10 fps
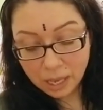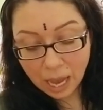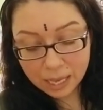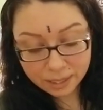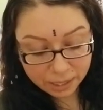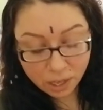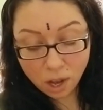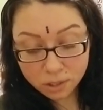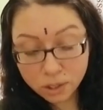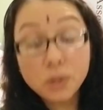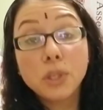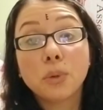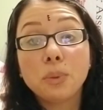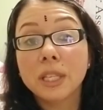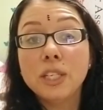I see also you're
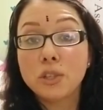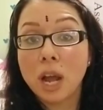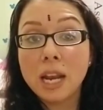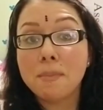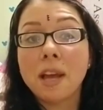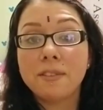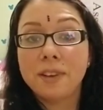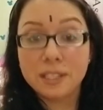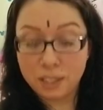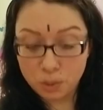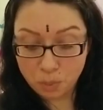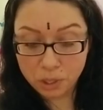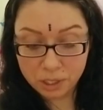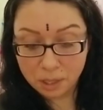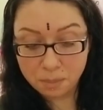really trying to manifest this
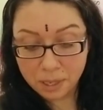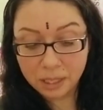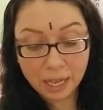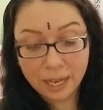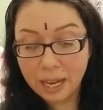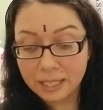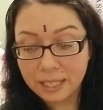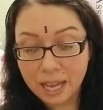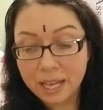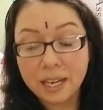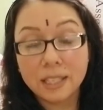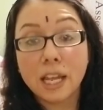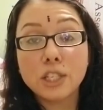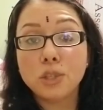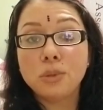person. But like I said,
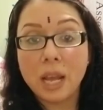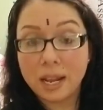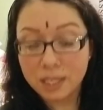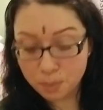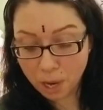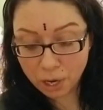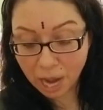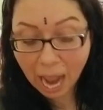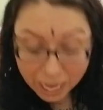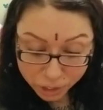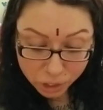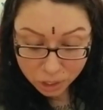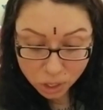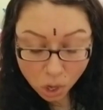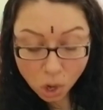unless you take inspired
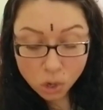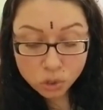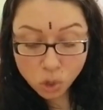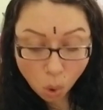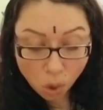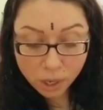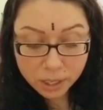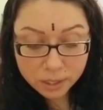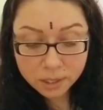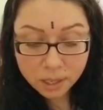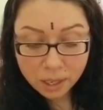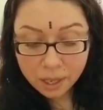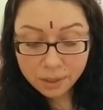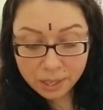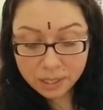action towards
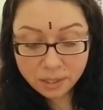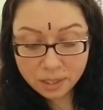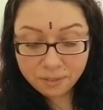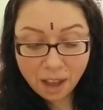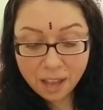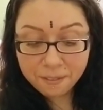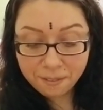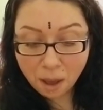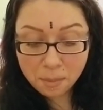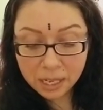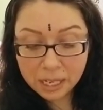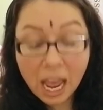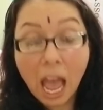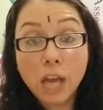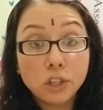this divine feminine
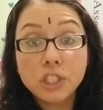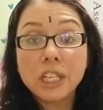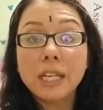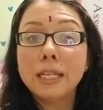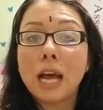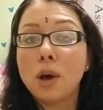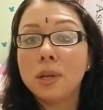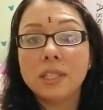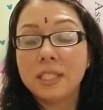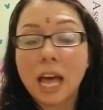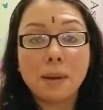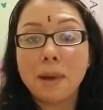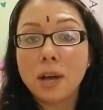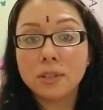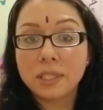energy. Now it's not
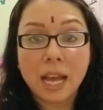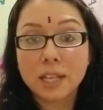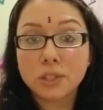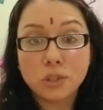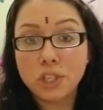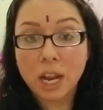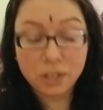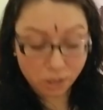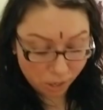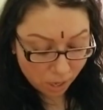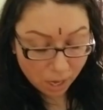about sex or gender,